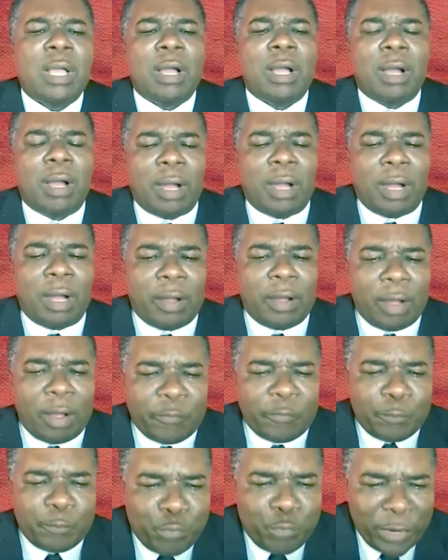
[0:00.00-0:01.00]
of,
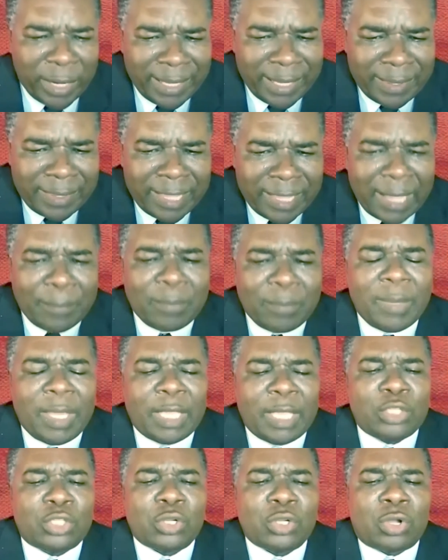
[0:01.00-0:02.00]
of bringing them
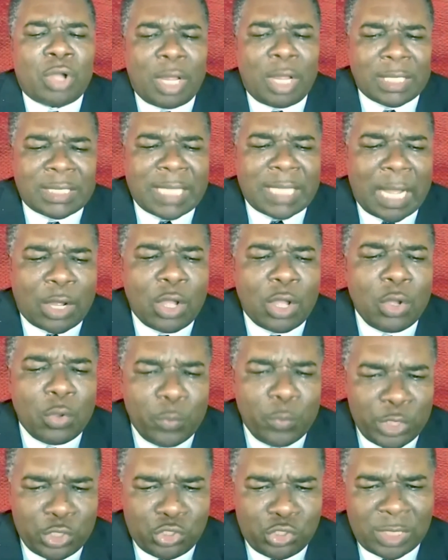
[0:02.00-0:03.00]
into contact
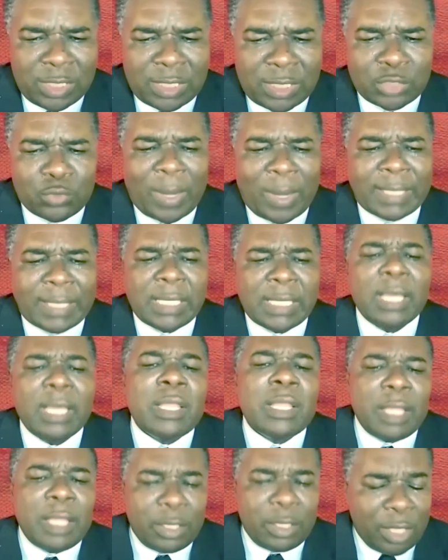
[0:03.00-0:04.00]
with Jesus Christ.
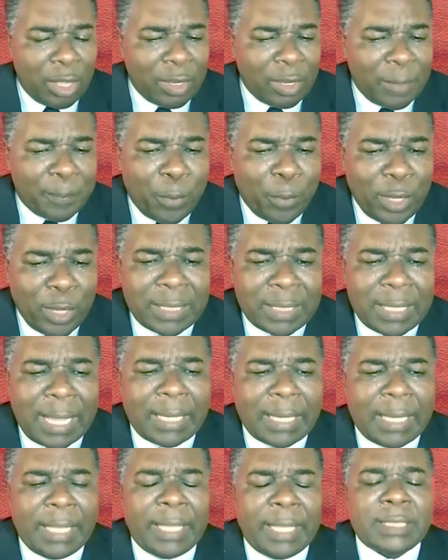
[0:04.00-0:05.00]
The, the other point
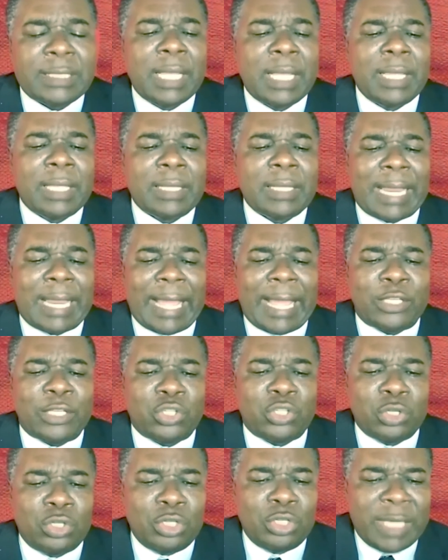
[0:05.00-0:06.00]
that is that I
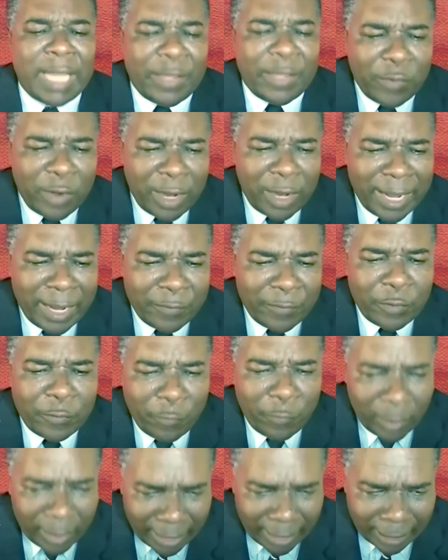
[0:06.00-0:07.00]
should never ever
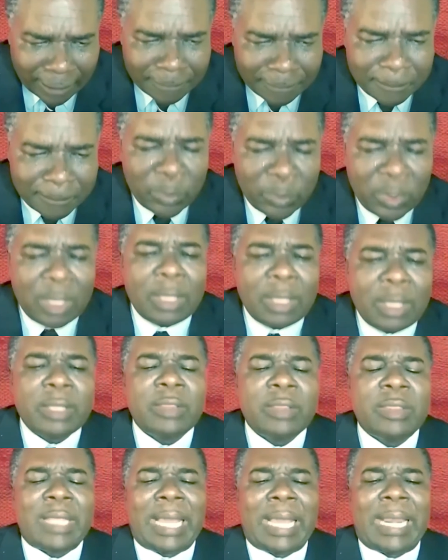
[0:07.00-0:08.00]
forget
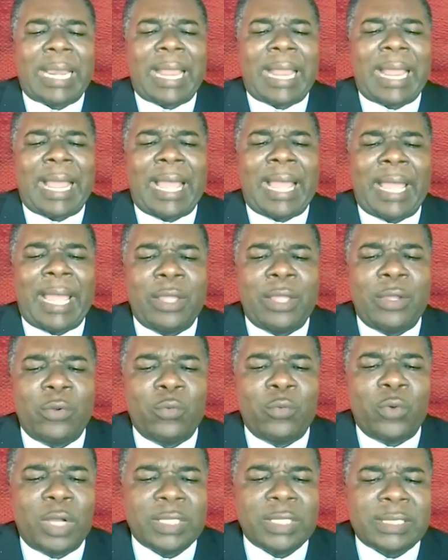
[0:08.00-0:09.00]
that I
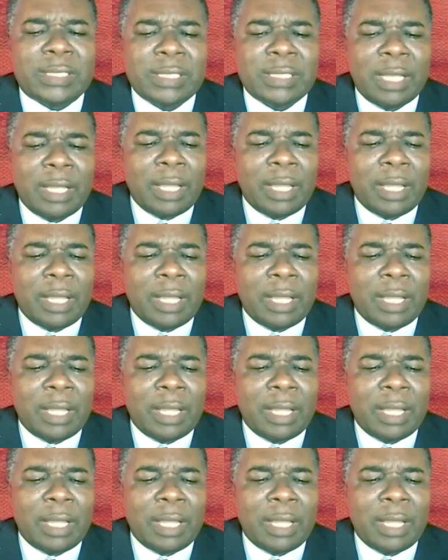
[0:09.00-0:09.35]
was